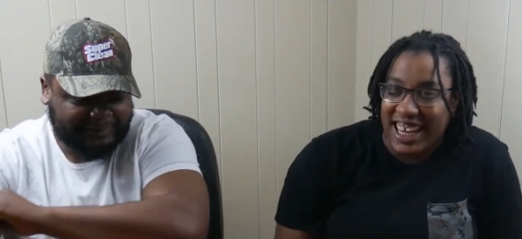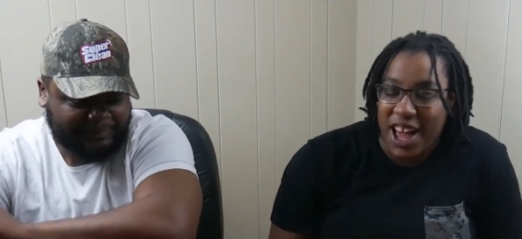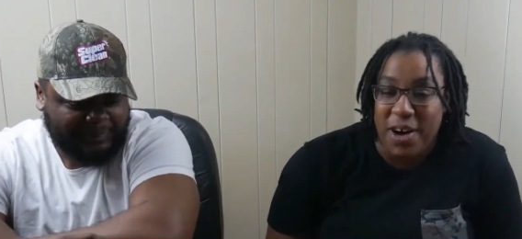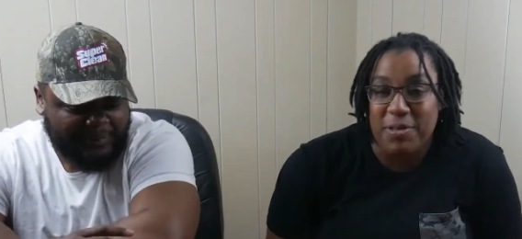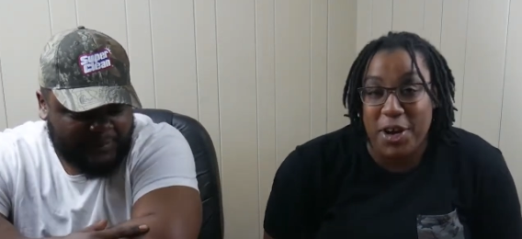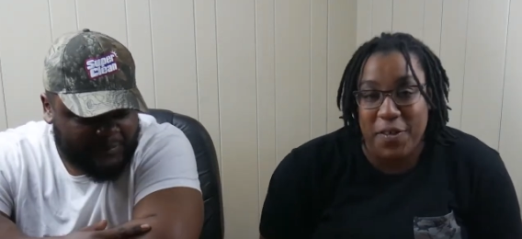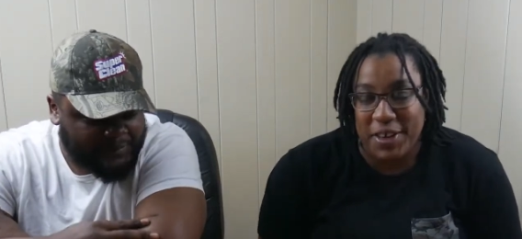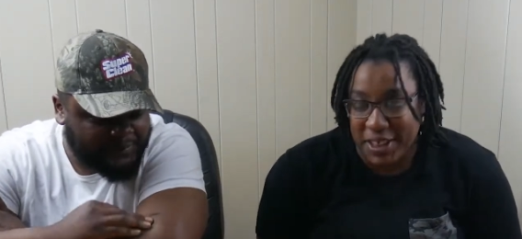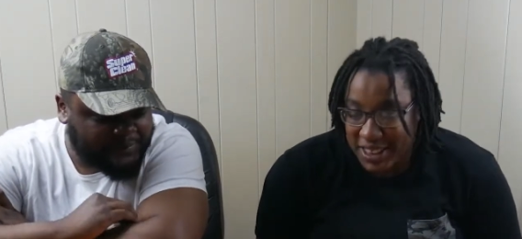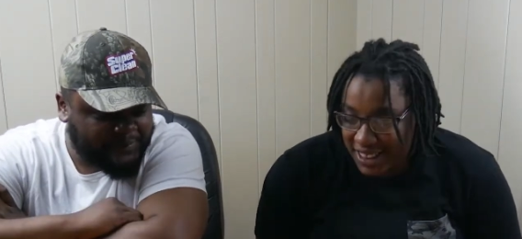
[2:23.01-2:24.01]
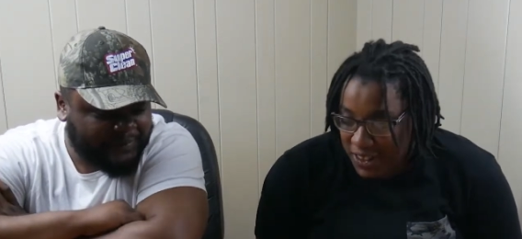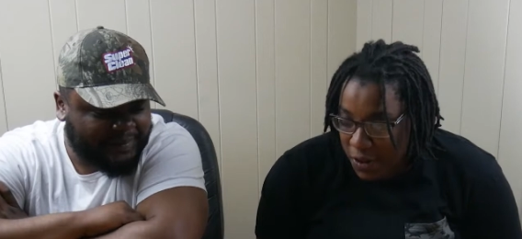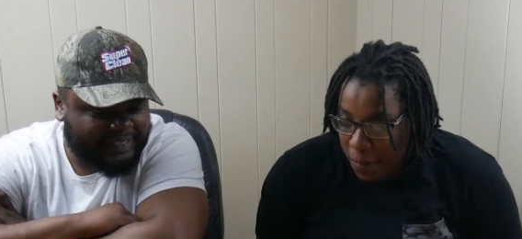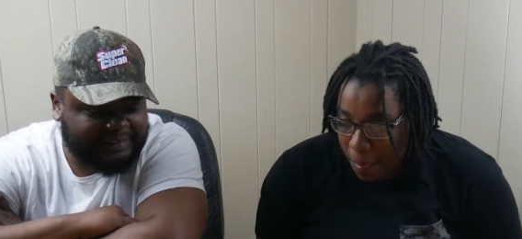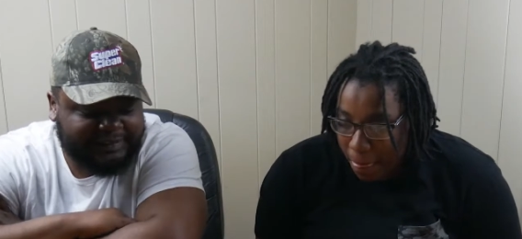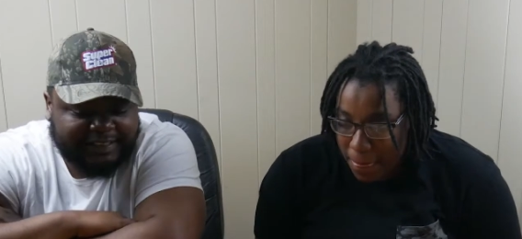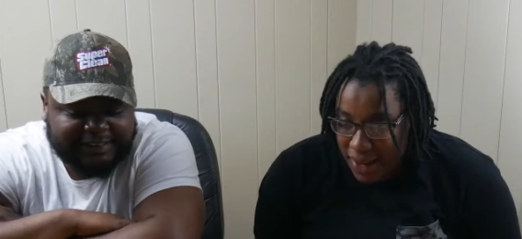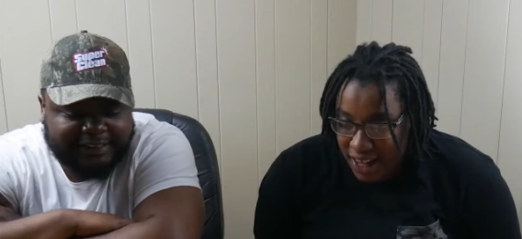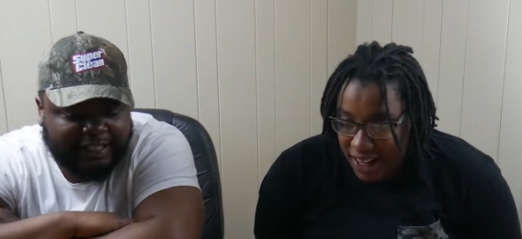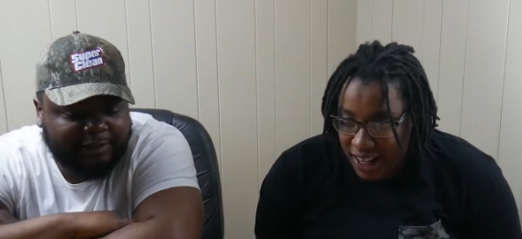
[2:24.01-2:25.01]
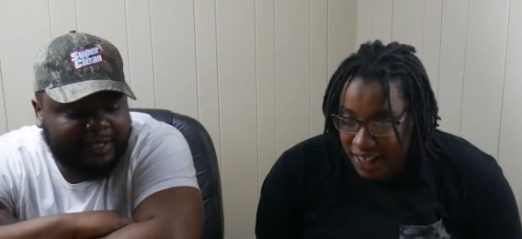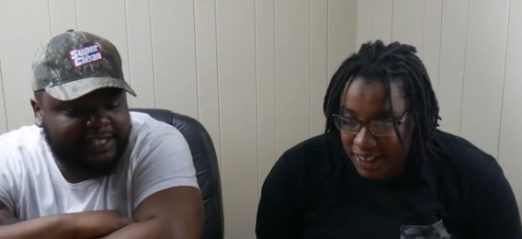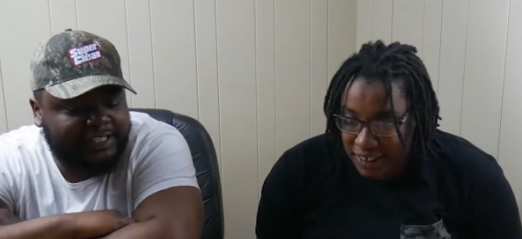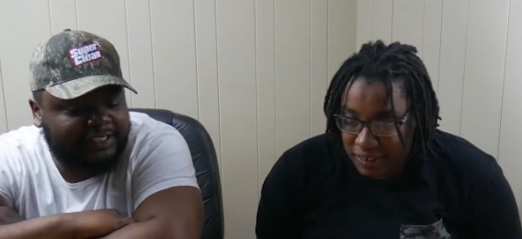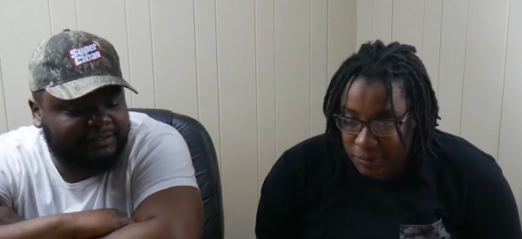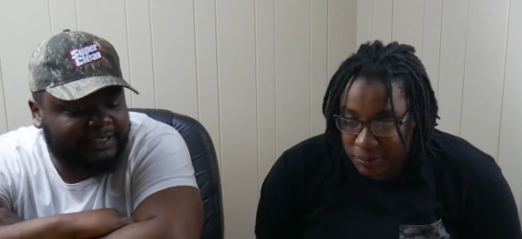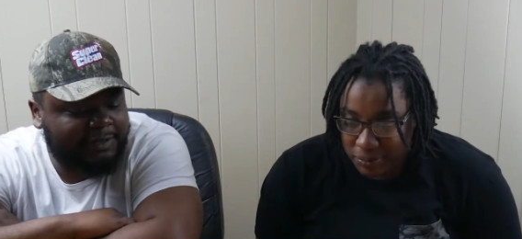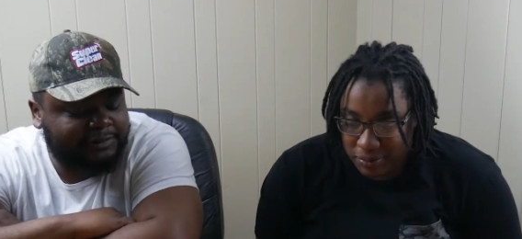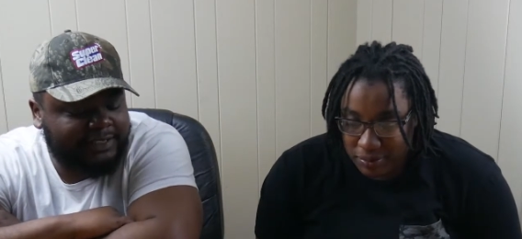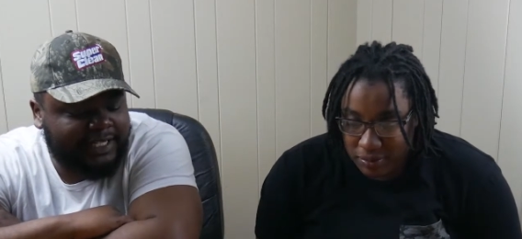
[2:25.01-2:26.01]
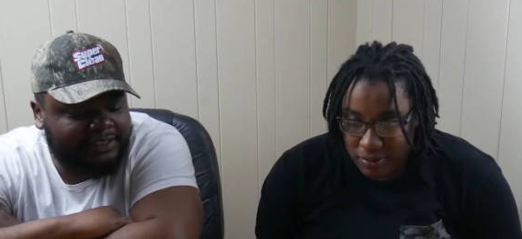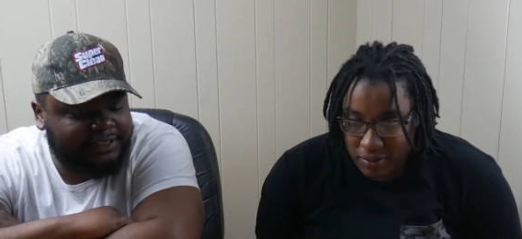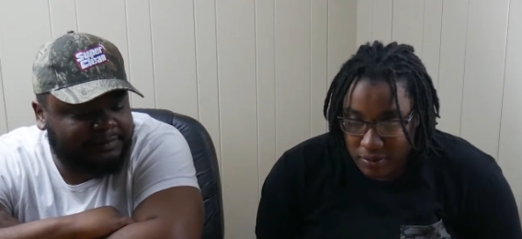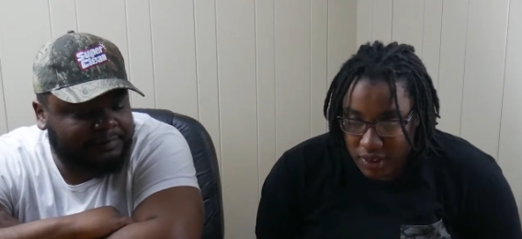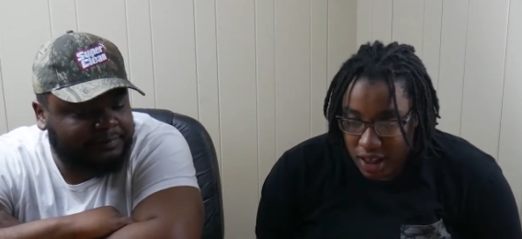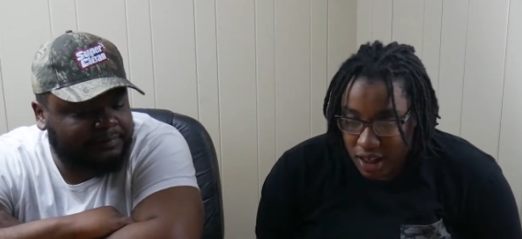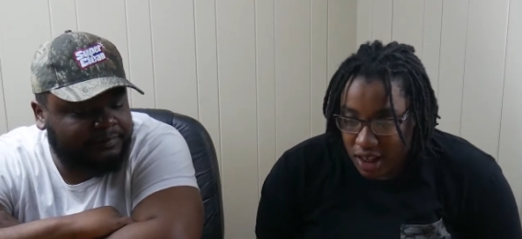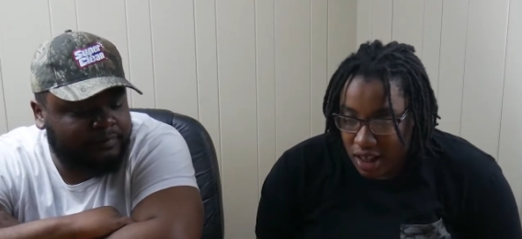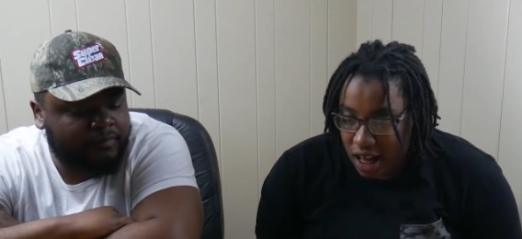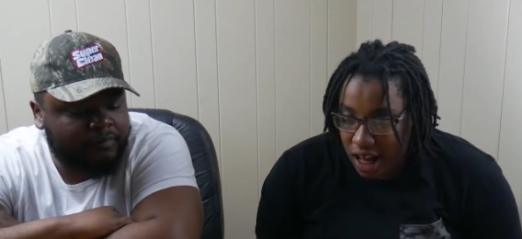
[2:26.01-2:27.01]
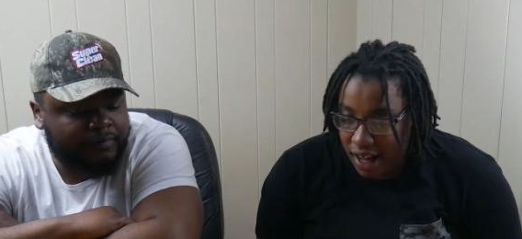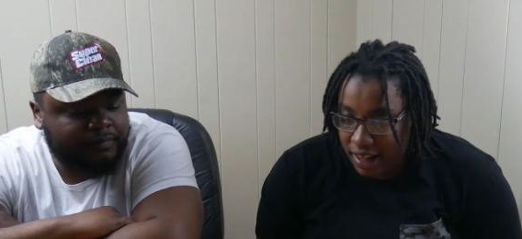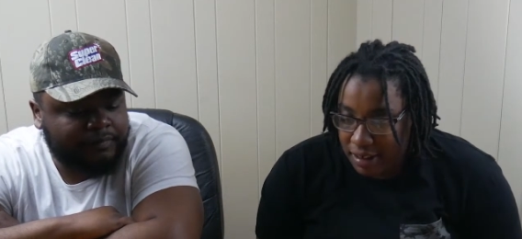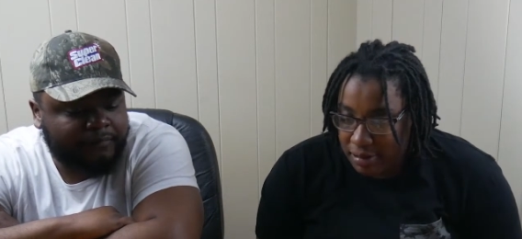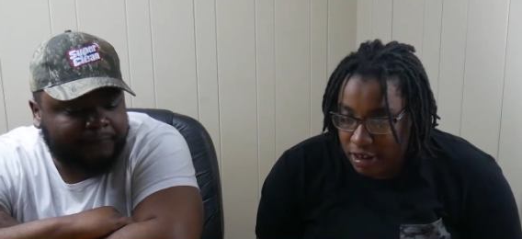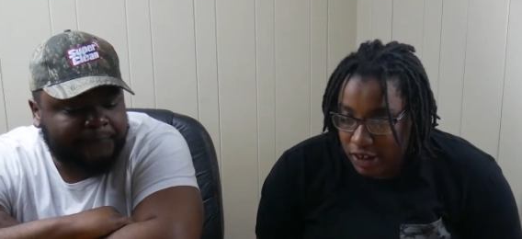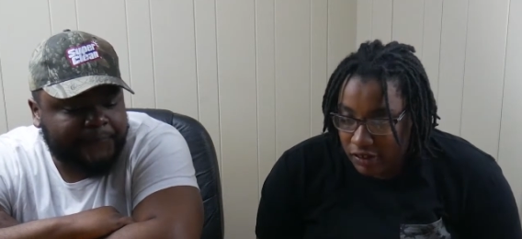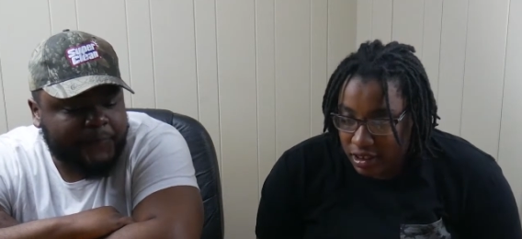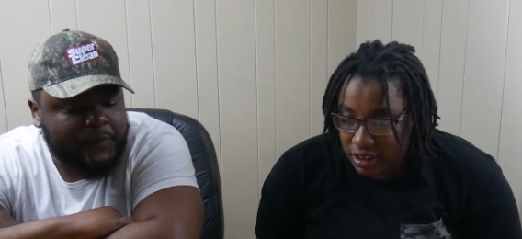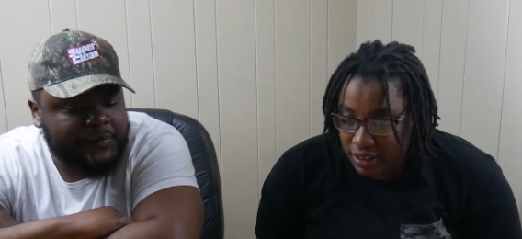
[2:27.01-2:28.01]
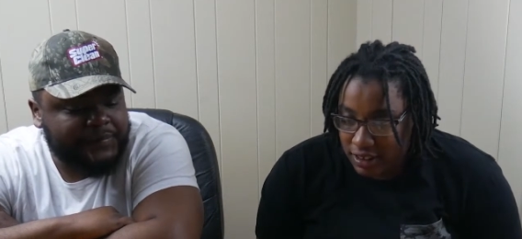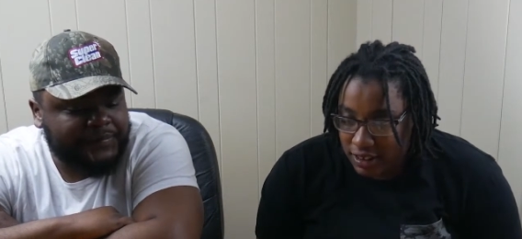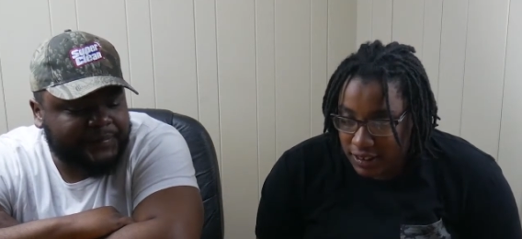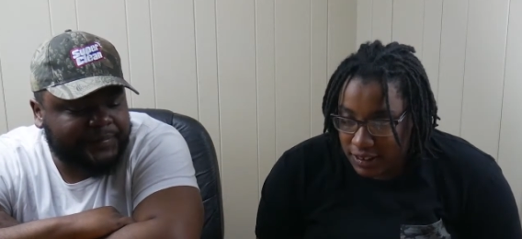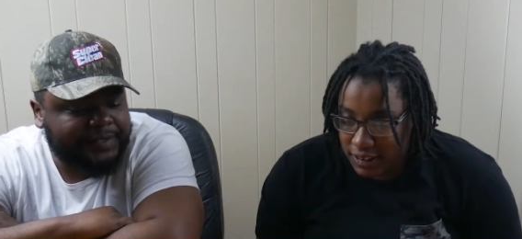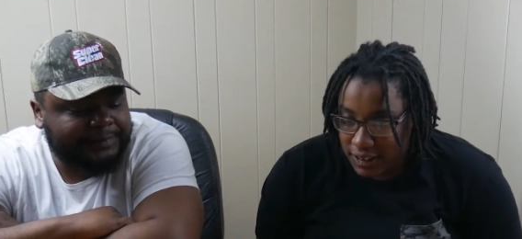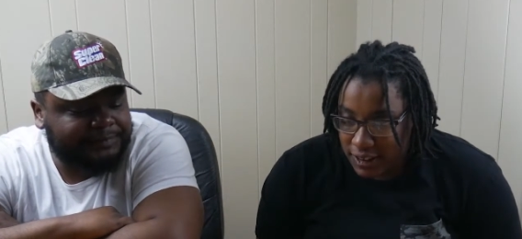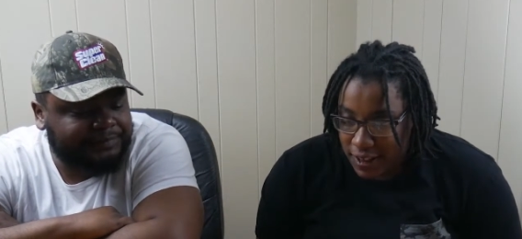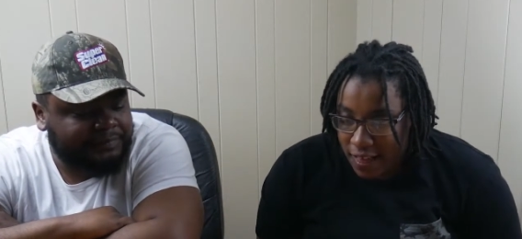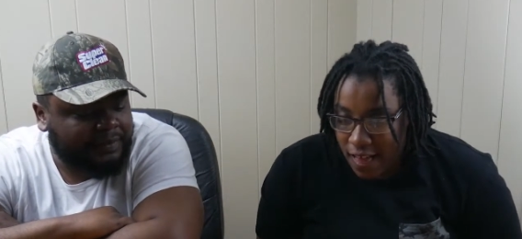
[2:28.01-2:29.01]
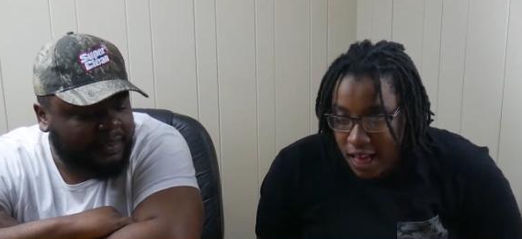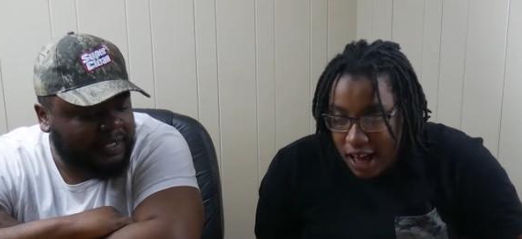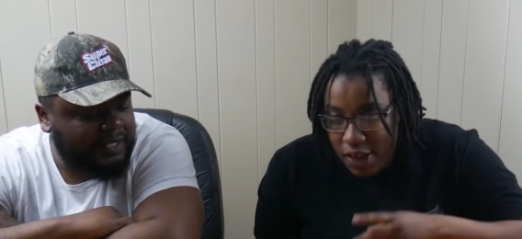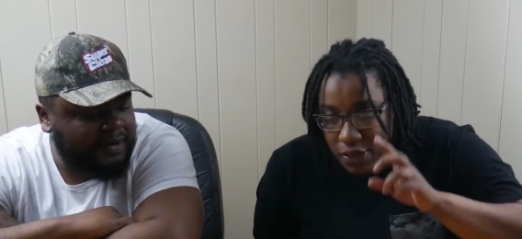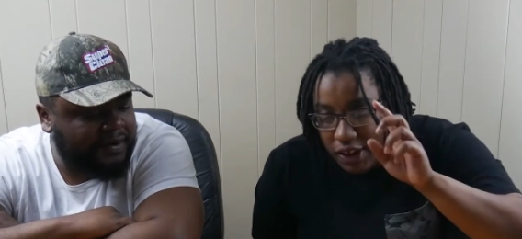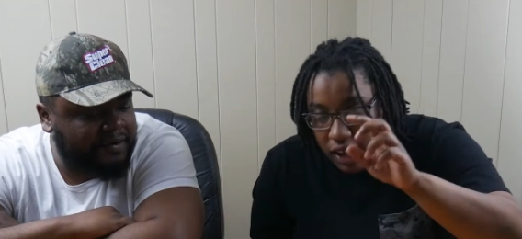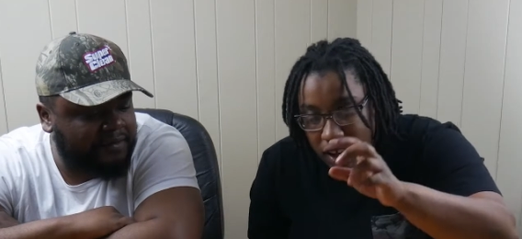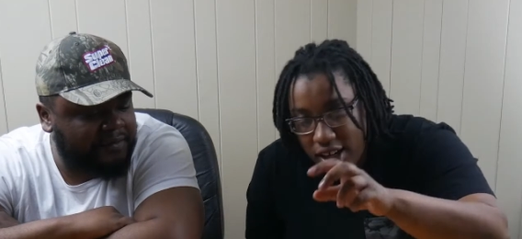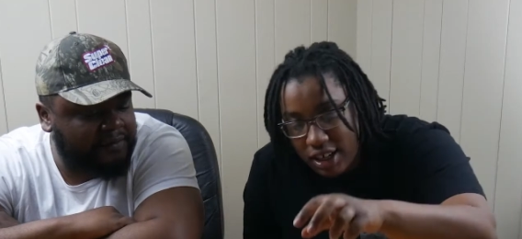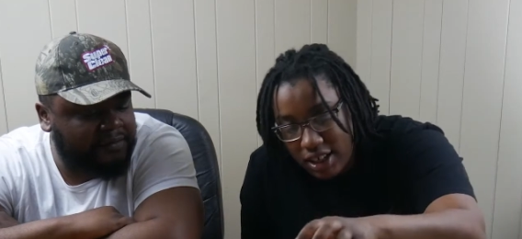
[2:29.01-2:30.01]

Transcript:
Speaker 1: Now I'm nervous.
Speaker 2: I don't um, like Jello. That was nasty.
Speaker 1: I am nervous. I think